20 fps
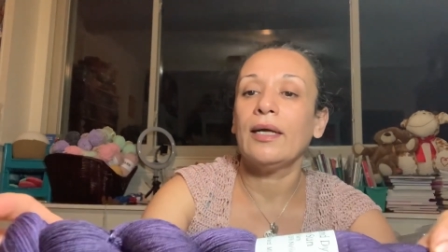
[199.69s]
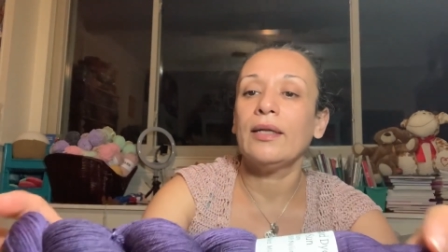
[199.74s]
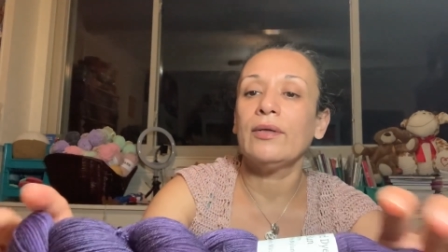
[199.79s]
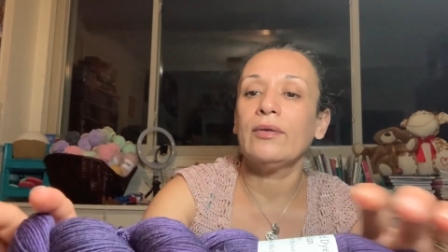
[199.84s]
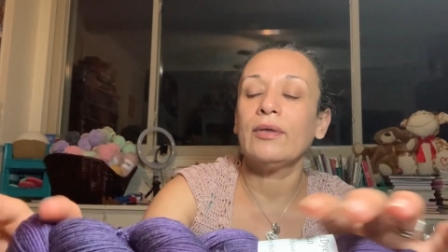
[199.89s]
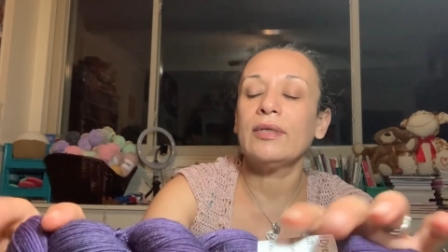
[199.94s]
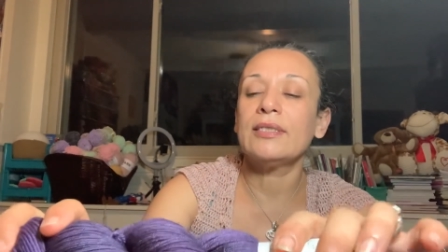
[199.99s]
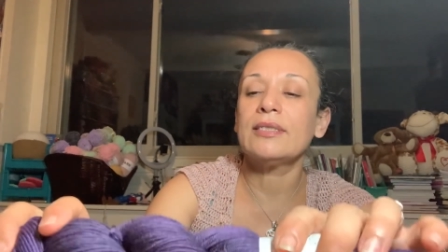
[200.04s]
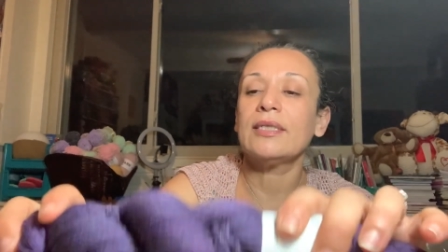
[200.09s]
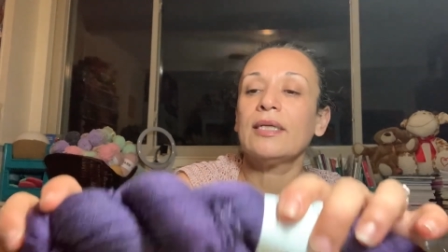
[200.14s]
know
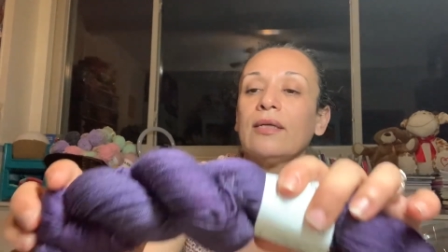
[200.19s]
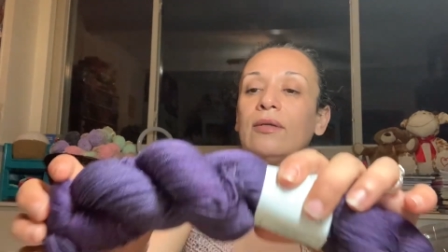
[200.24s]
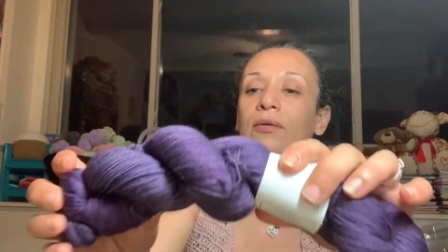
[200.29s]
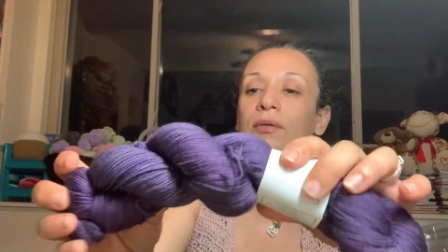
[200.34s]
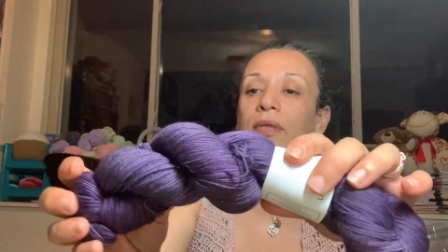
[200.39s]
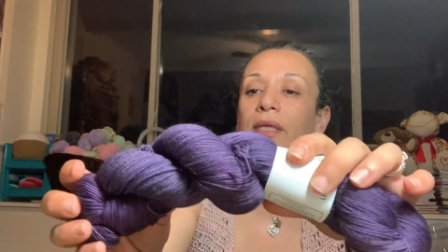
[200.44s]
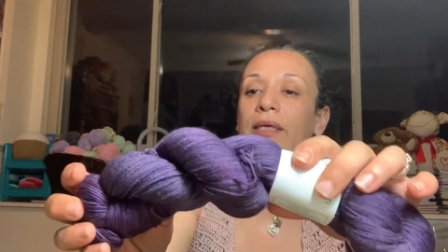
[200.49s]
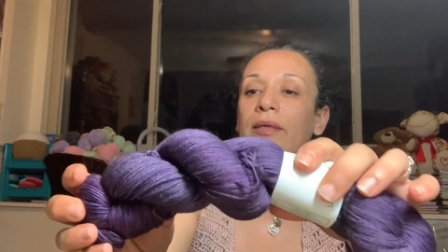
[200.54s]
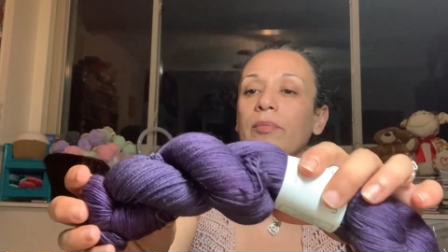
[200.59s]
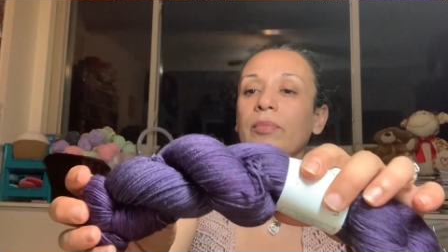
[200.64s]
I say I don't
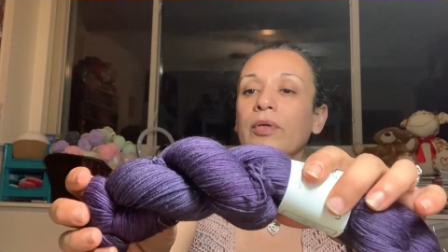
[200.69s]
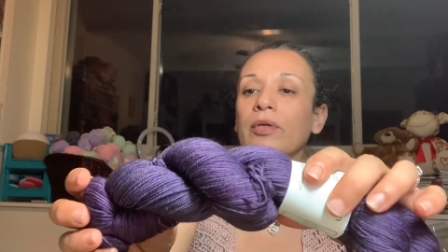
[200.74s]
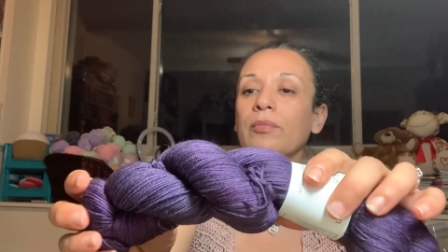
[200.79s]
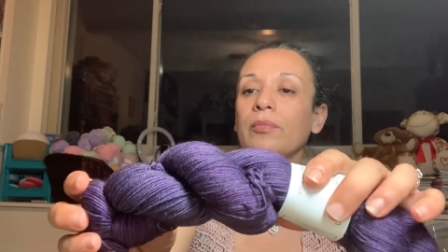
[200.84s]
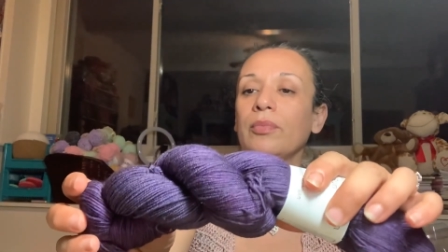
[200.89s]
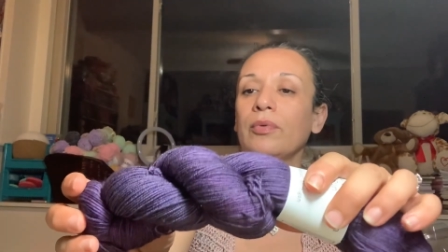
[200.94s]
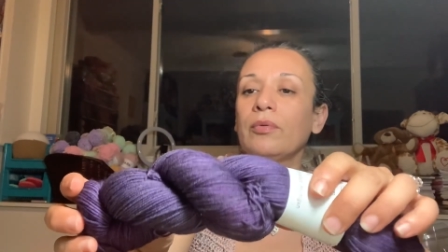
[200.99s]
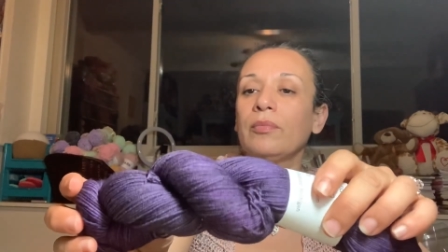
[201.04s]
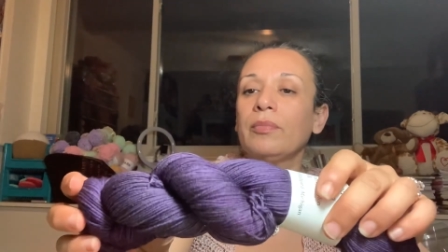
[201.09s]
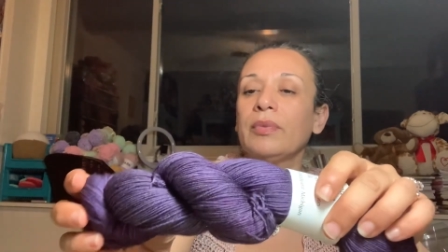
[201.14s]
like
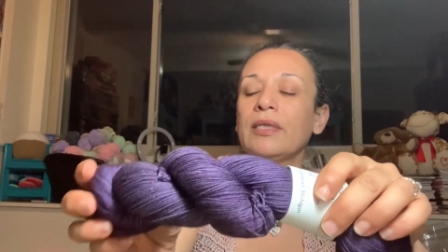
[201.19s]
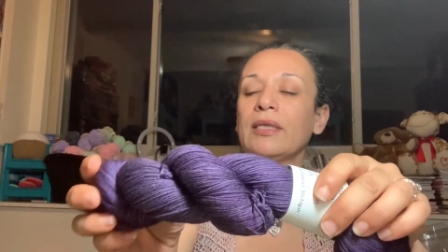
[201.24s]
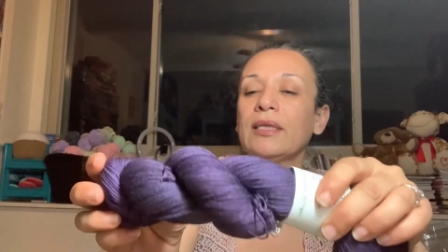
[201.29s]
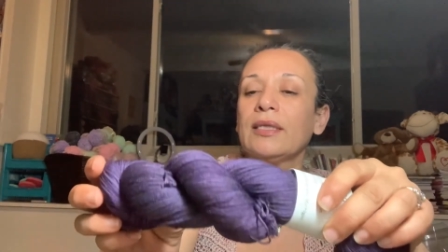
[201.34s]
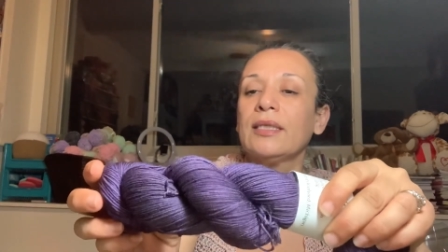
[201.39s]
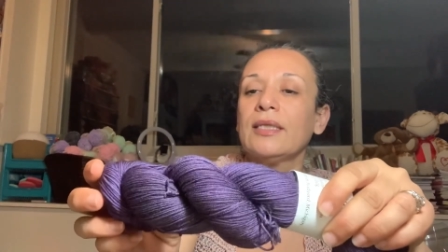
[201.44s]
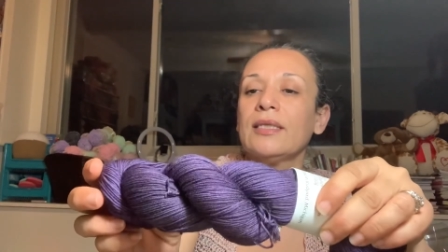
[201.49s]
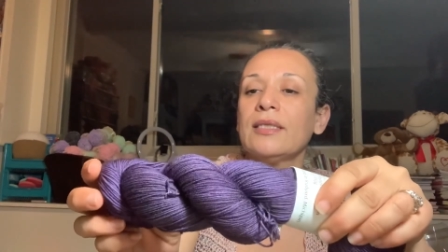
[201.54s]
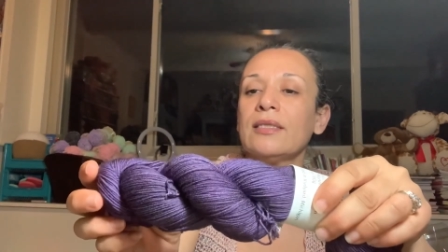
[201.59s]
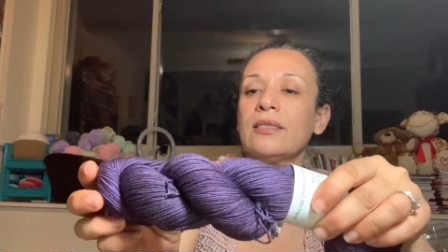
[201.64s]
purple, but
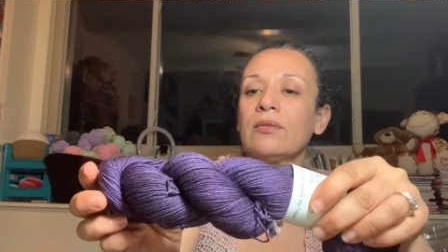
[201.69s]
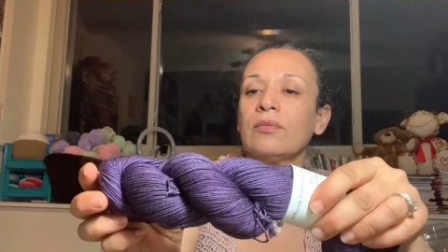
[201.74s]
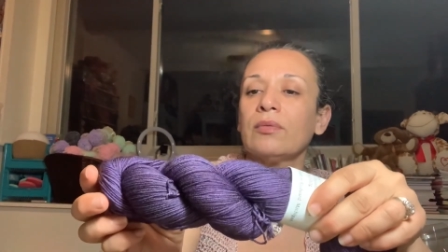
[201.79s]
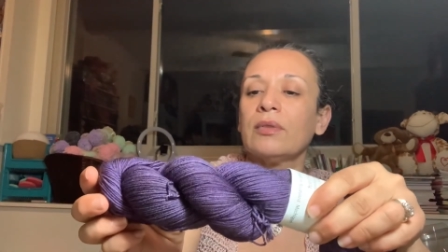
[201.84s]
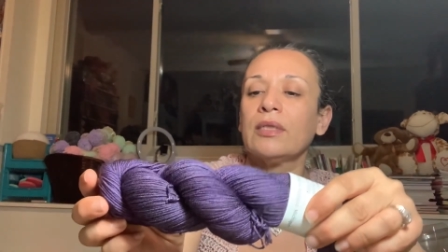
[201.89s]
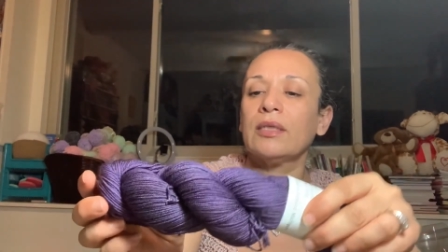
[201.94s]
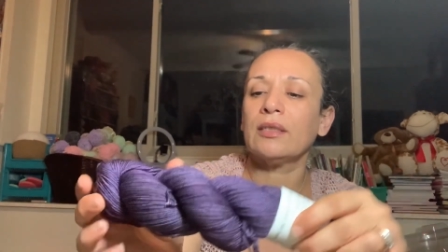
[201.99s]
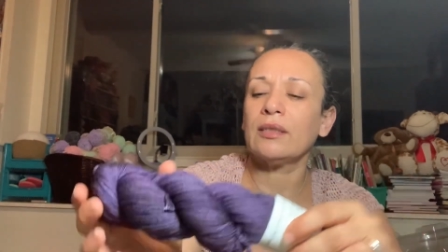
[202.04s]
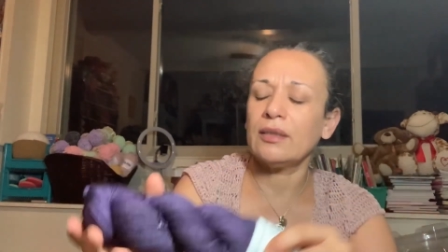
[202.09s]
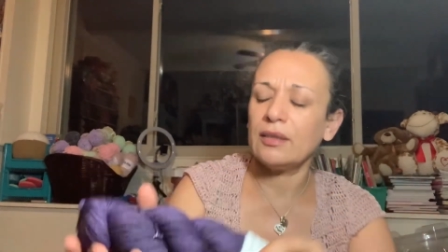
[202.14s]
this
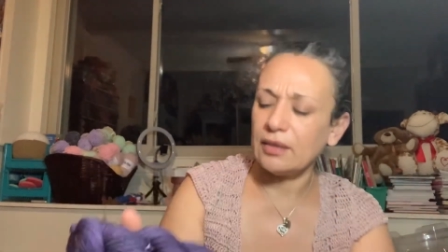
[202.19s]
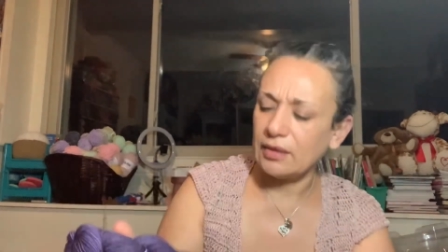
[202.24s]
one,